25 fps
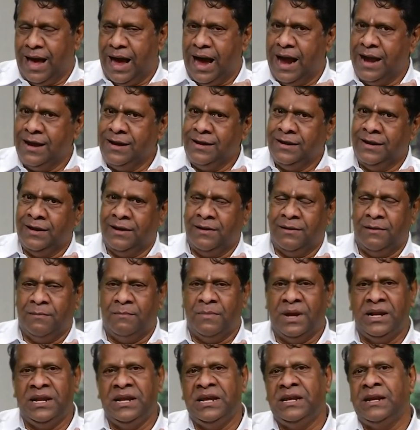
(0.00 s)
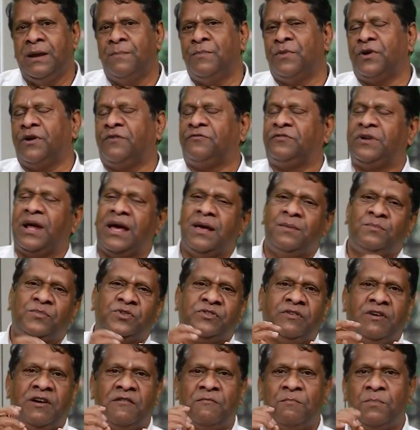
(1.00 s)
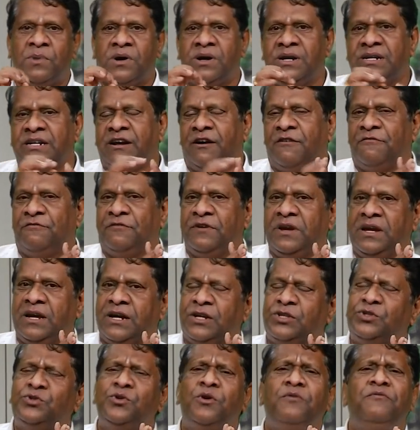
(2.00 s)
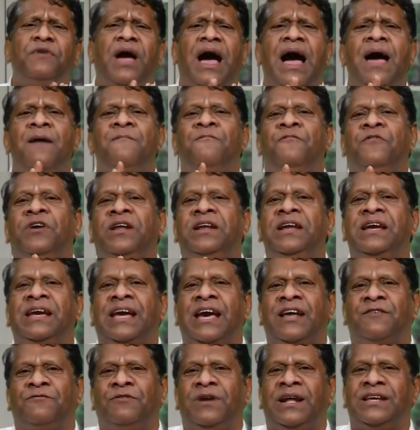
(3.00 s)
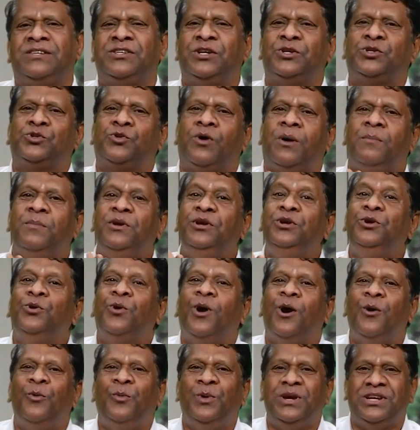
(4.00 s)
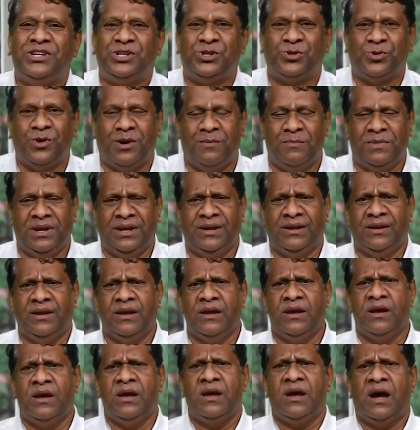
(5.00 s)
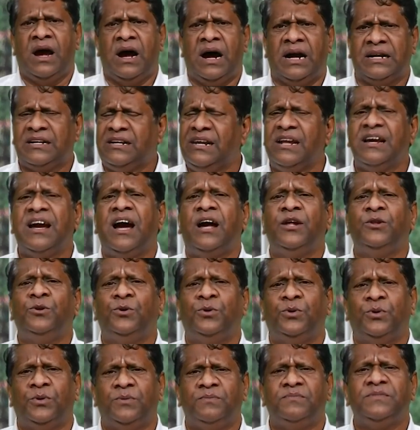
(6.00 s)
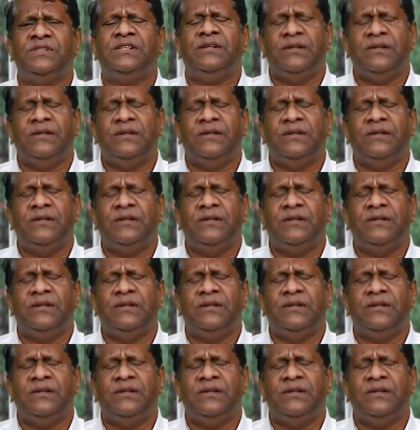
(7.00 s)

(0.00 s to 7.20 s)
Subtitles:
And many number of times we have burnt our fingers. So I'm very careful. I said, Swami, your wish, Swami. Atla kadu.